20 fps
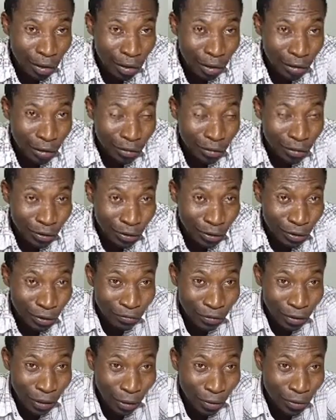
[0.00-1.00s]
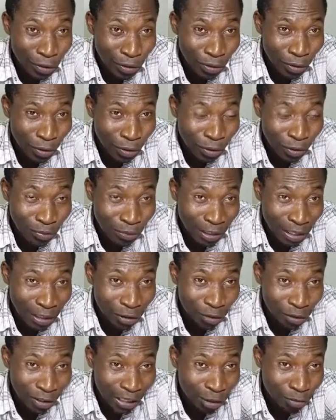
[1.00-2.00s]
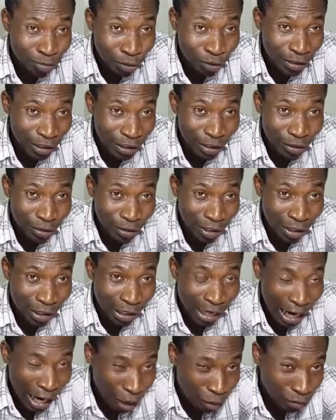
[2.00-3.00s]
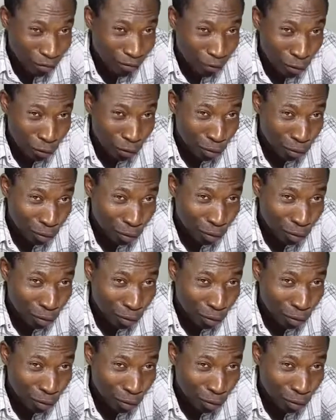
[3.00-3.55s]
So if you're always going to pay to get projects, you are out of control.